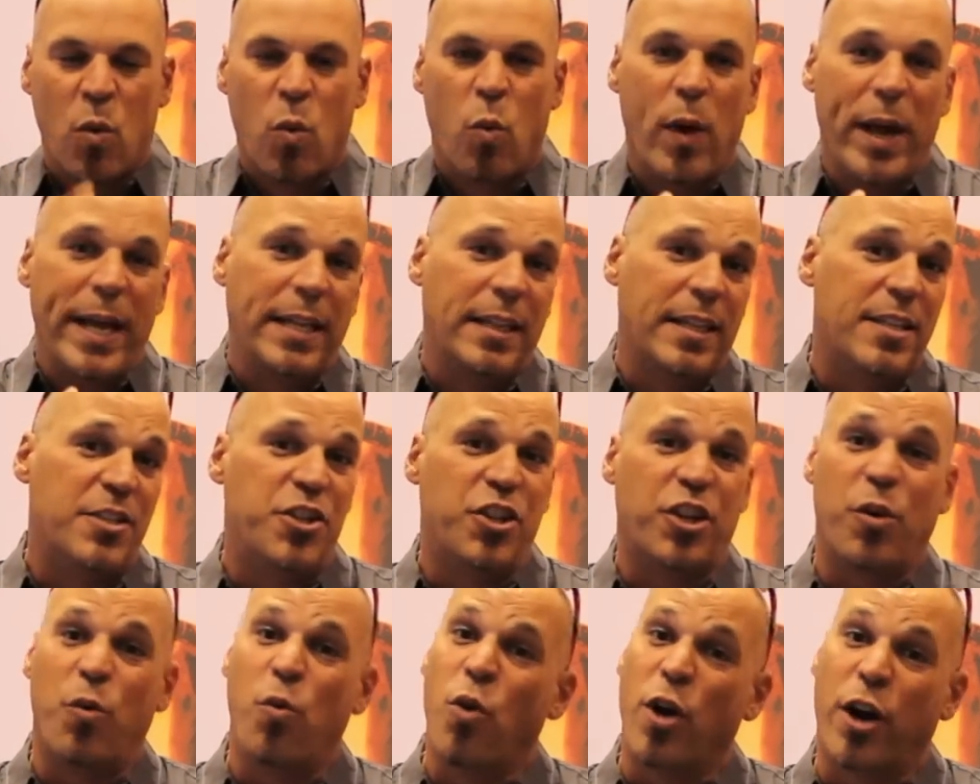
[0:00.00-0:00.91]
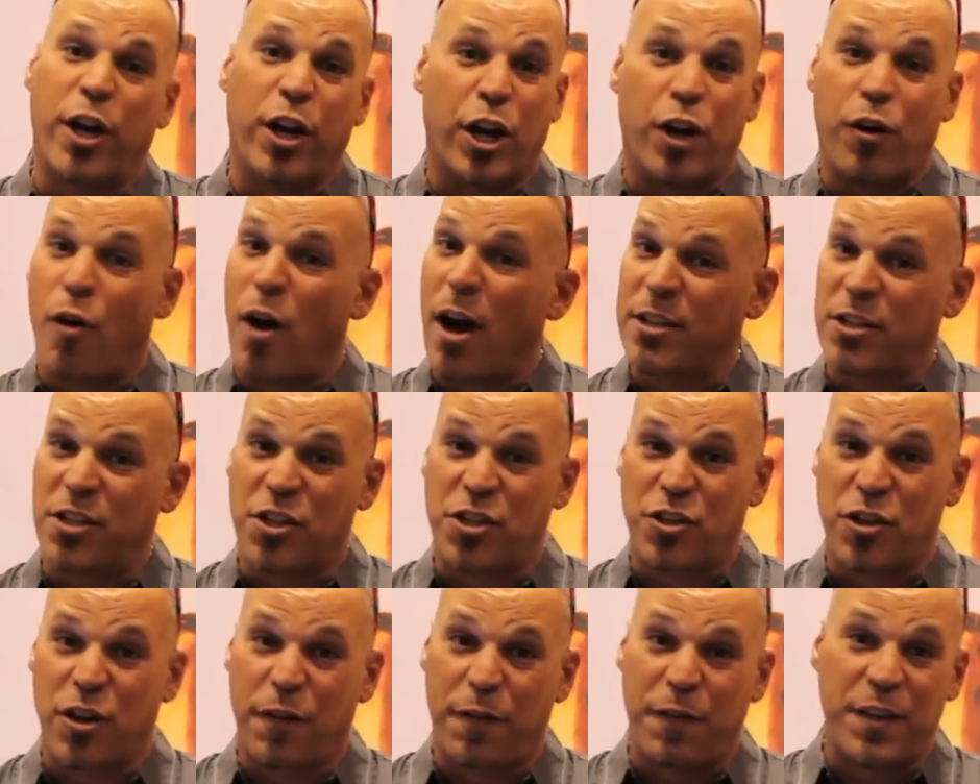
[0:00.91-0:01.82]
Weightless, you can work it across the
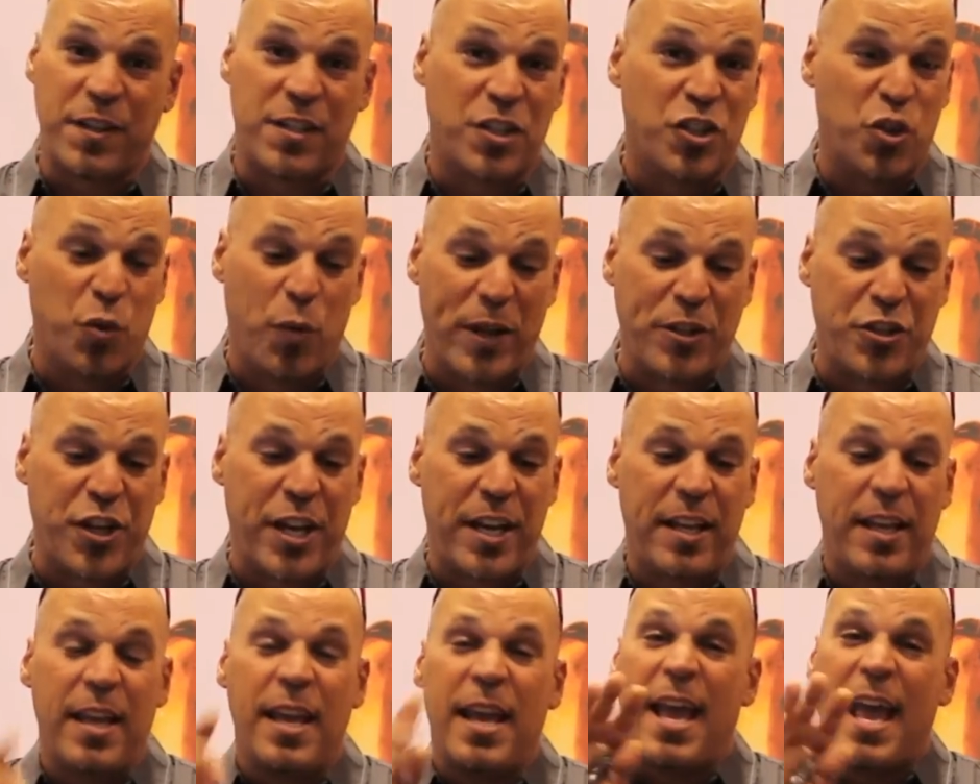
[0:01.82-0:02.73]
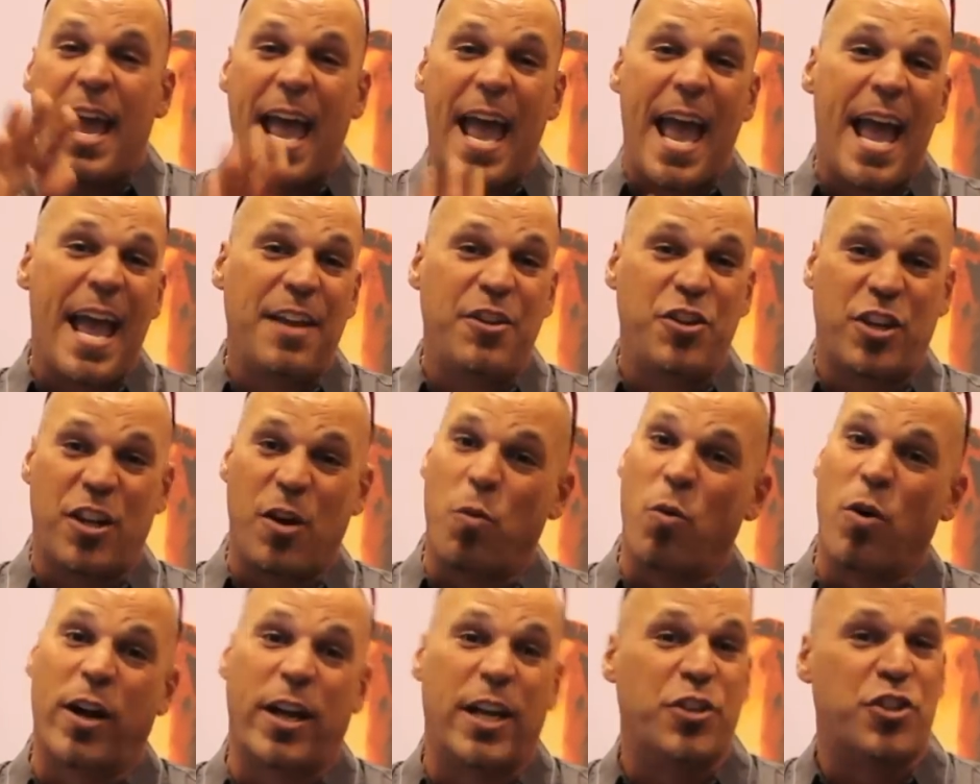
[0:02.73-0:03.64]
surface and twitch it, and you can
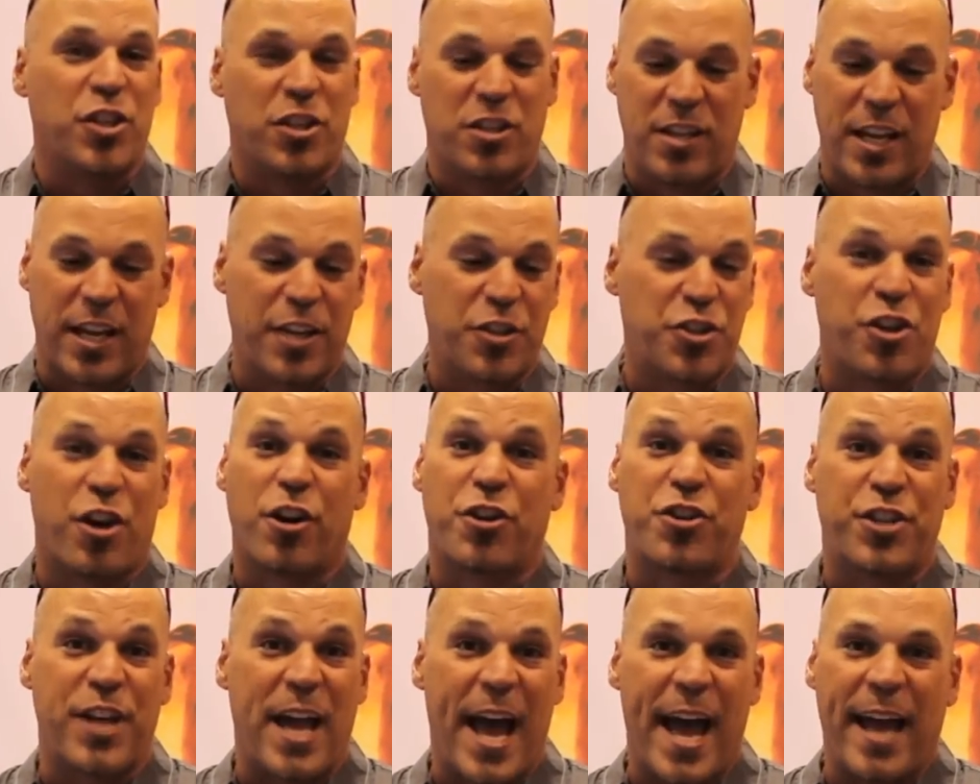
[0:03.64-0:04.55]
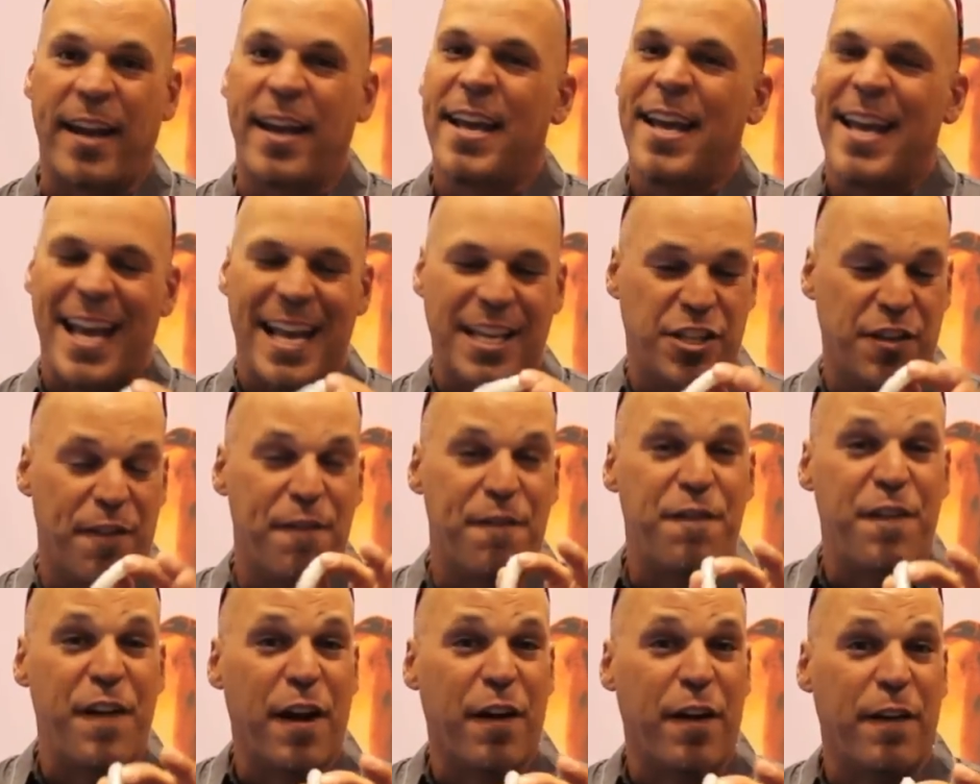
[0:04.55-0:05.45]
work it just like a jerk shad. It's a
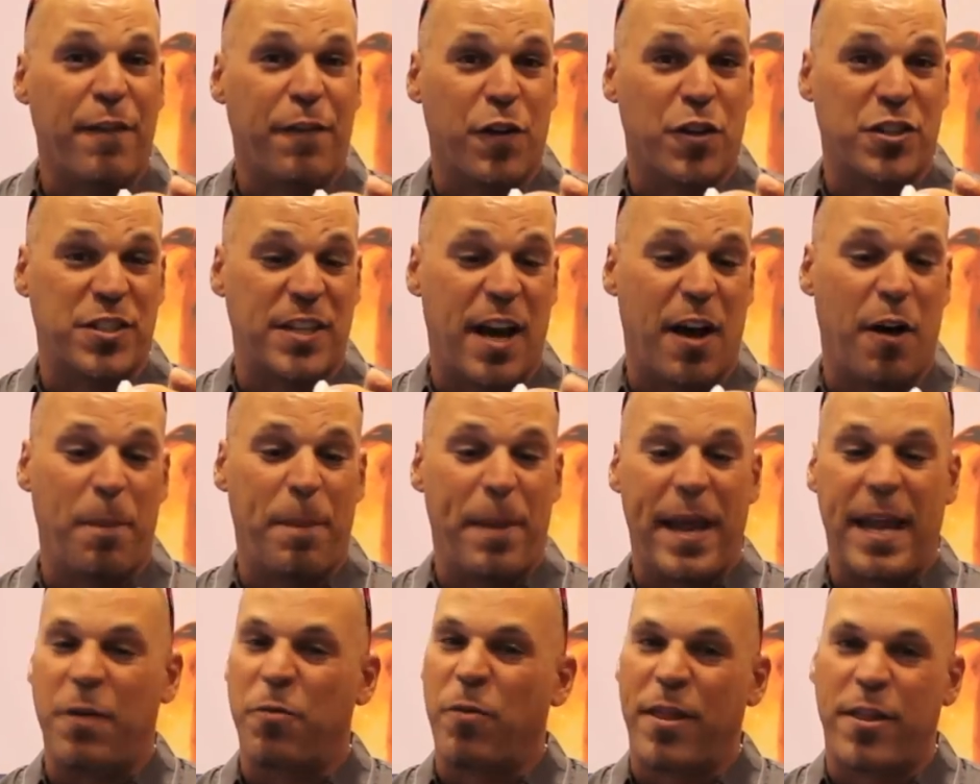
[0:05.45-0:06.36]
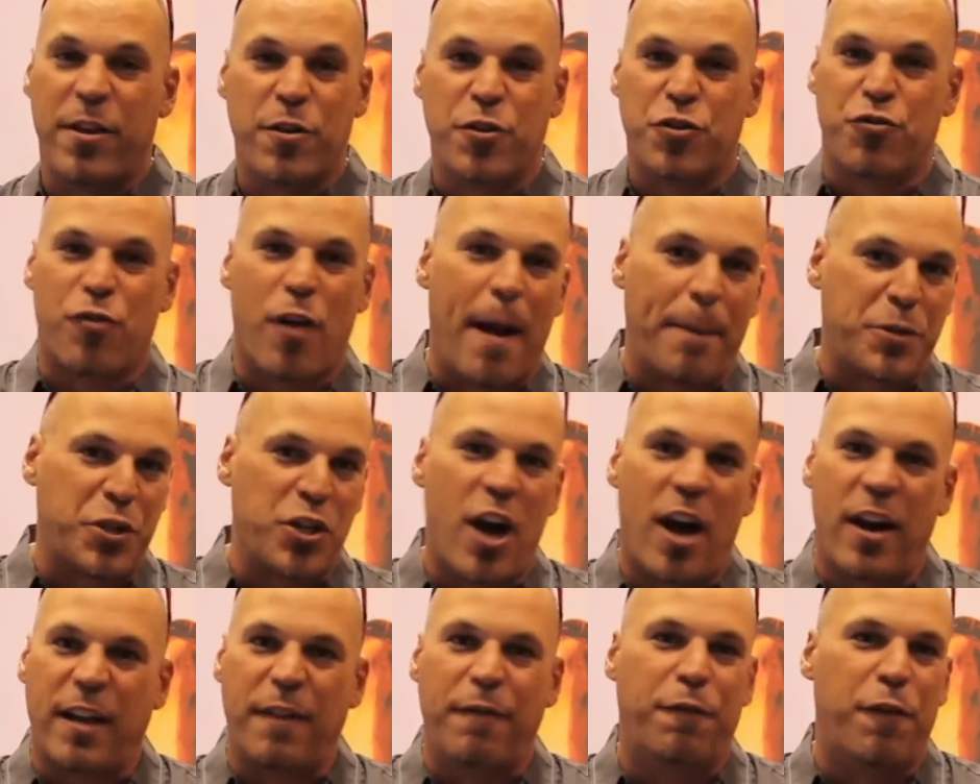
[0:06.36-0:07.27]
very versatile bait. Whether you're drop
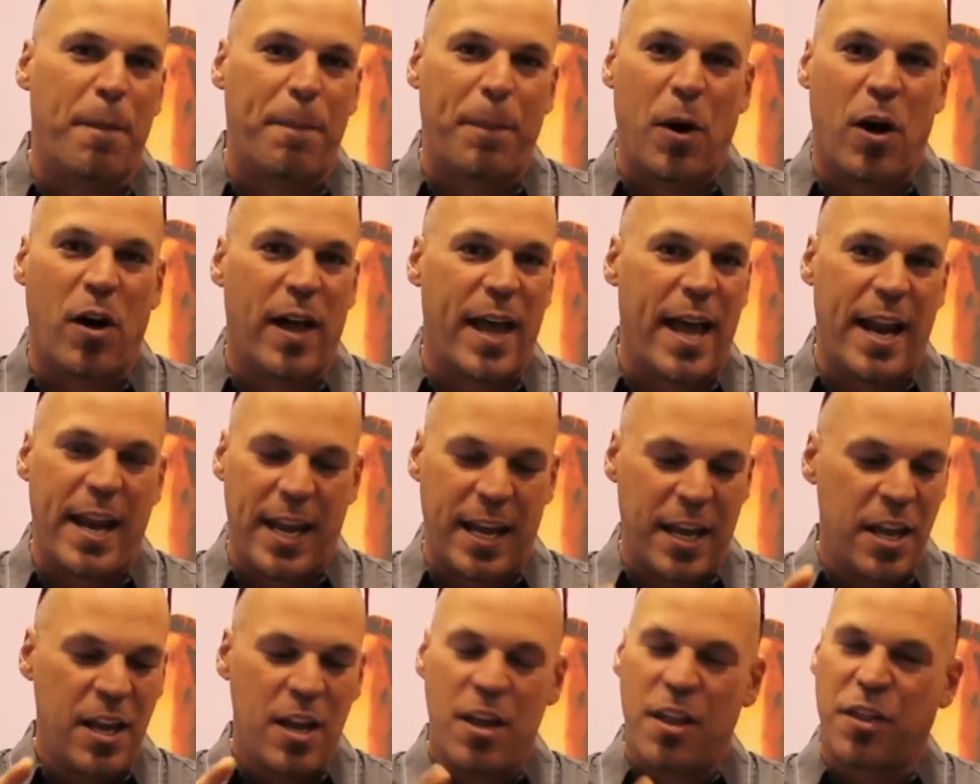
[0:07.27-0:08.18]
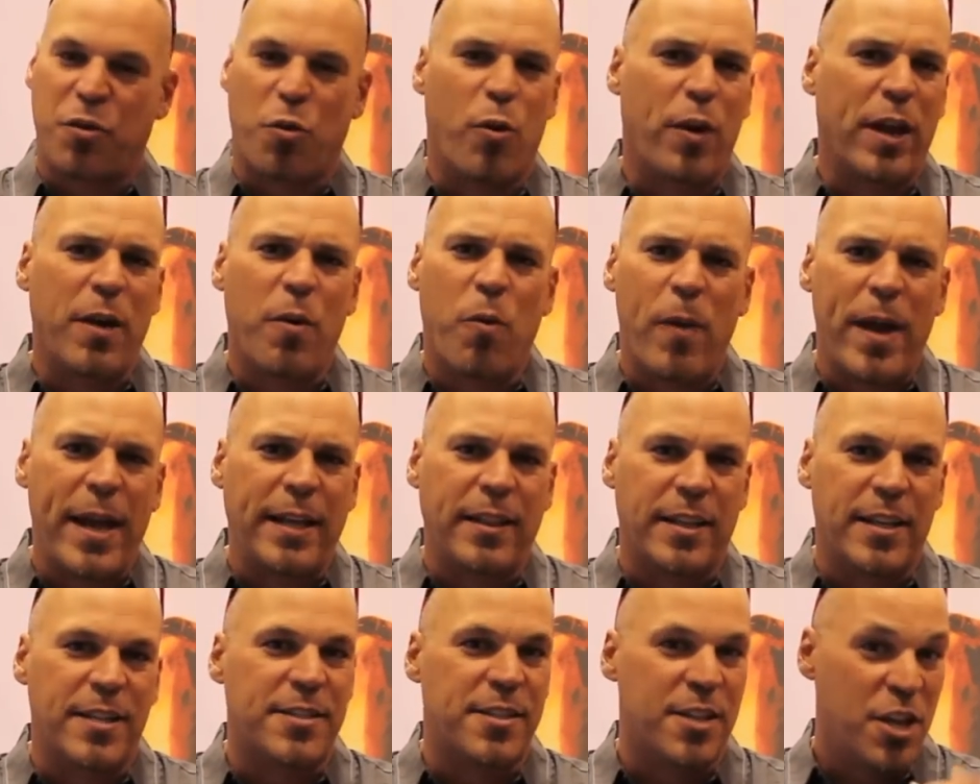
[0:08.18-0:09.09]
shotting, football heading, throwing it
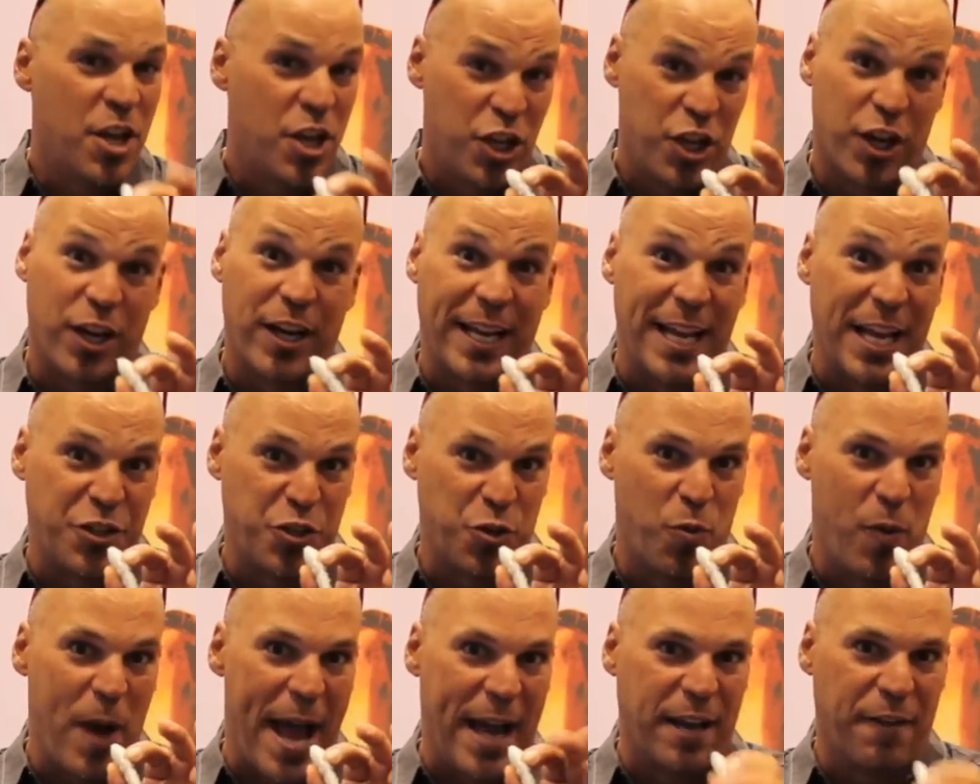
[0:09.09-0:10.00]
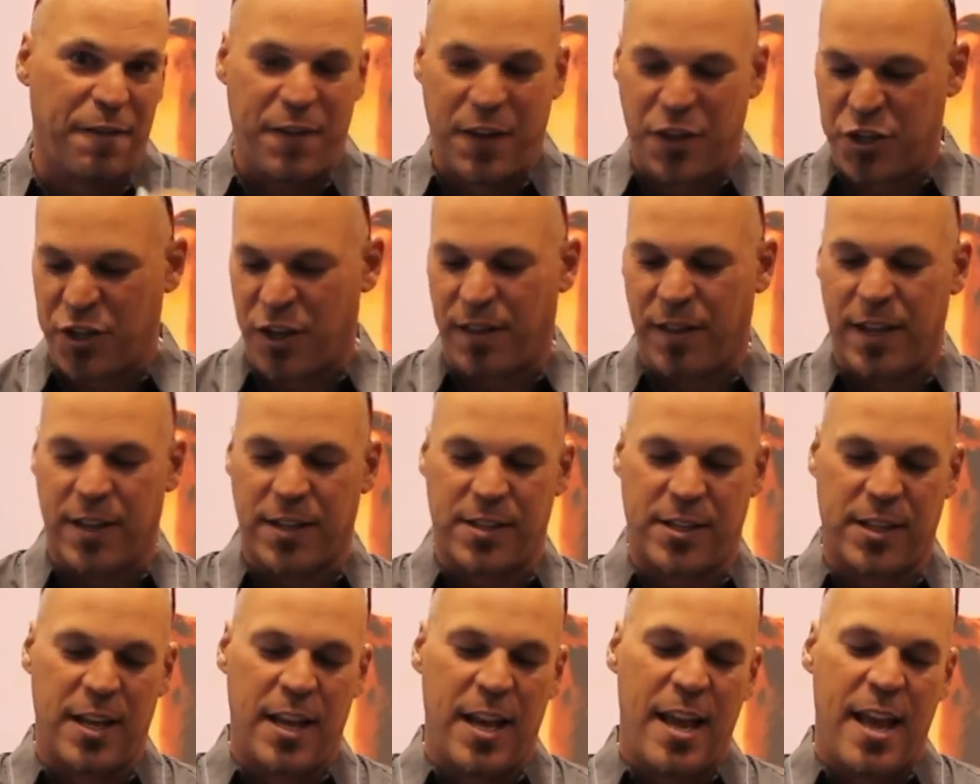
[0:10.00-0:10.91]
weightless, you're gonna catch a whack of fish on
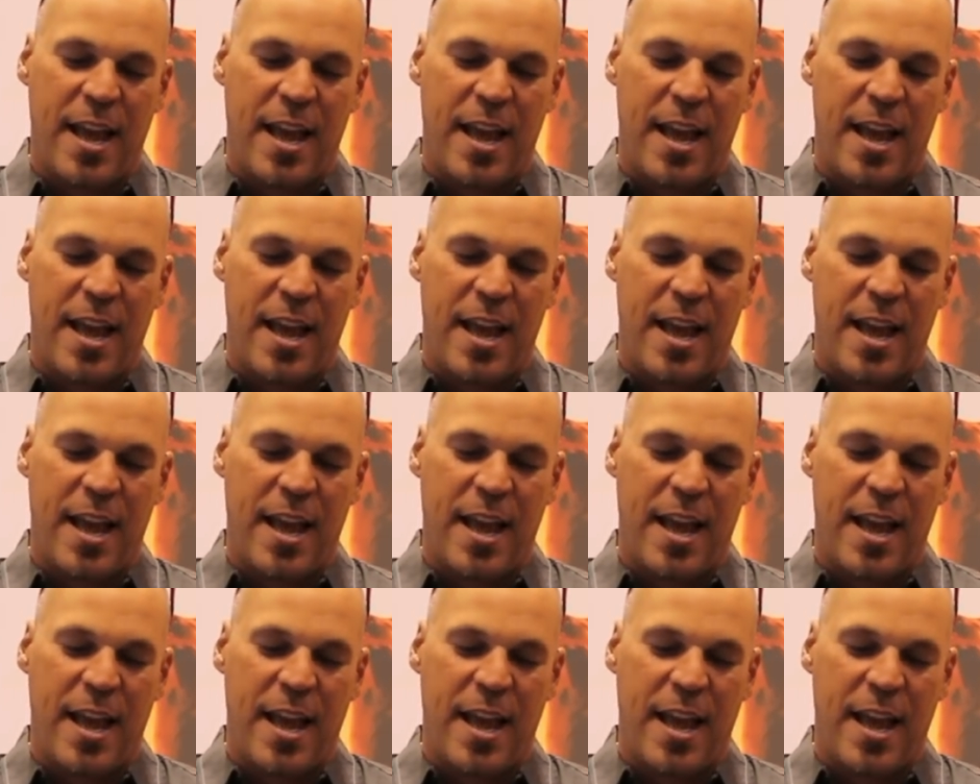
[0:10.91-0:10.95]
this.